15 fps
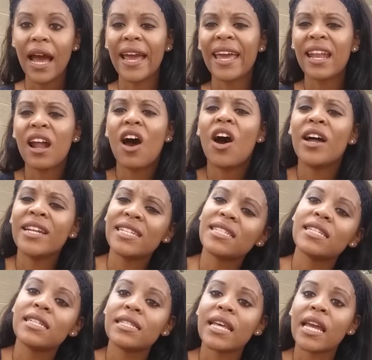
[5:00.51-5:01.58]
I can
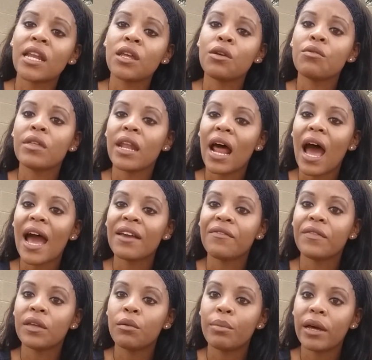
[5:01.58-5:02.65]
honestly say to you that I
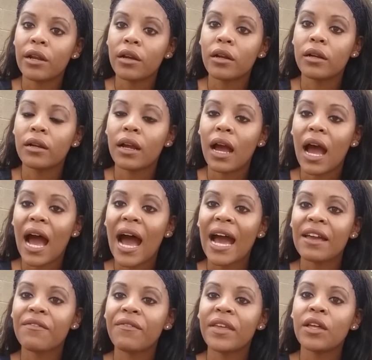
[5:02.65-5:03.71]
feel better.
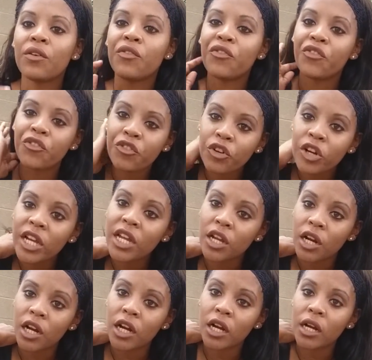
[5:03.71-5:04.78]
I feel
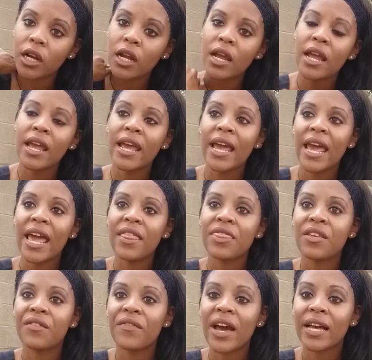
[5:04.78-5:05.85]
freer in
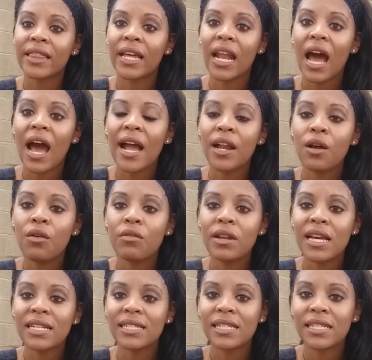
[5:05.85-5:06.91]
the fact that I don't
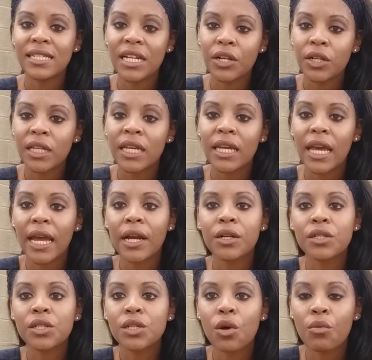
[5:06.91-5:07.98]
necessarily
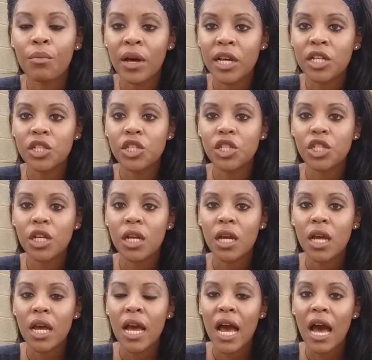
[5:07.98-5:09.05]
care so much
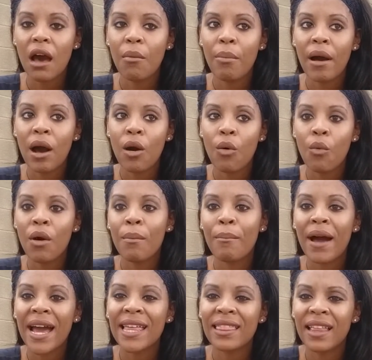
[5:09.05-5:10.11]
about what
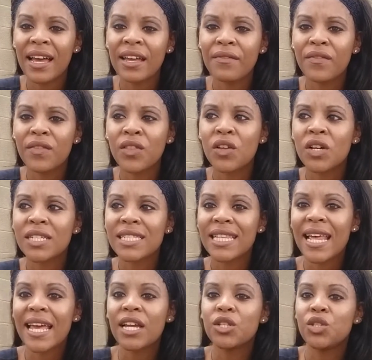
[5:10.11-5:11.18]
my life looks
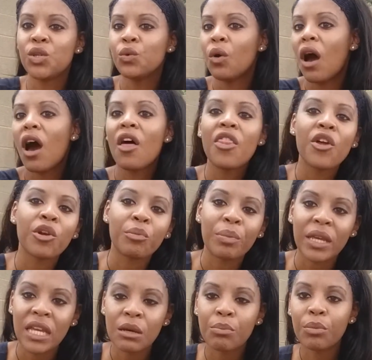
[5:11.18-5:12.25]
like to other
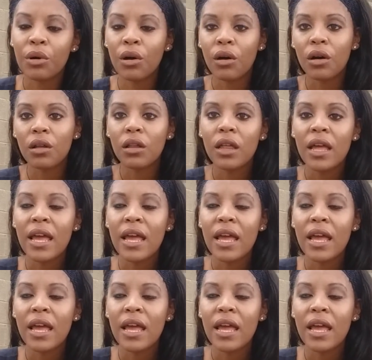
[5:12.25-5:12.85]
people.